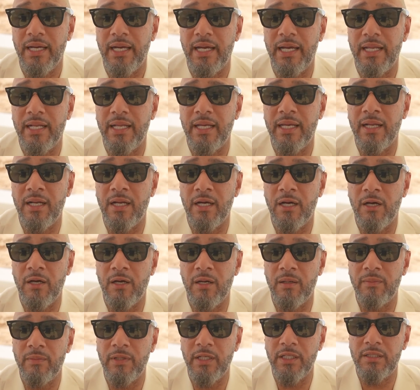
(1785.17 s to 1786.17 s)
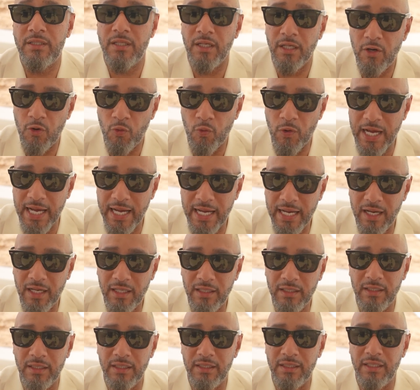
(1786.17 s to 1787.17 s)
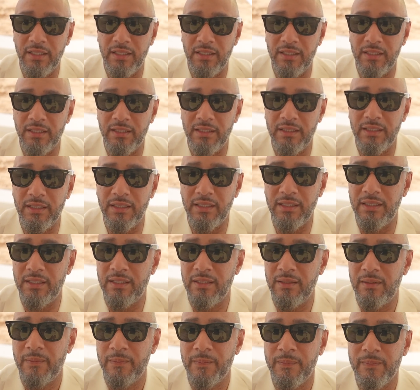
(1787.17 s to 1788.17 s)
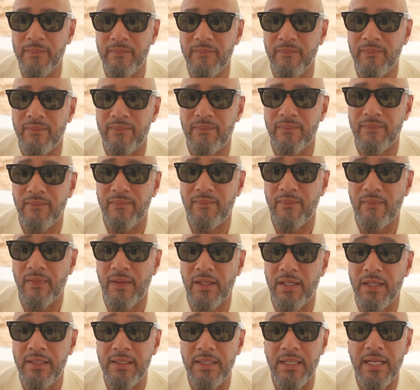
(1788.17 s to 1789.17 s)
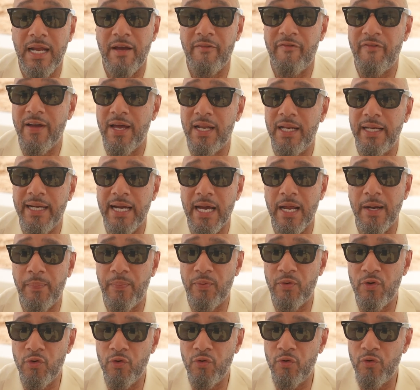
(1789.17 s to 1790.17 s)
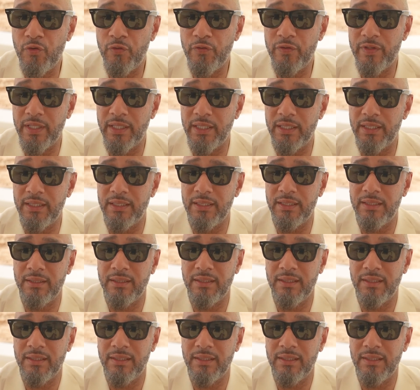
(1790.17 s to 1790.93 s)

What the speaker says: And then it took a while, and then I finally got approved, and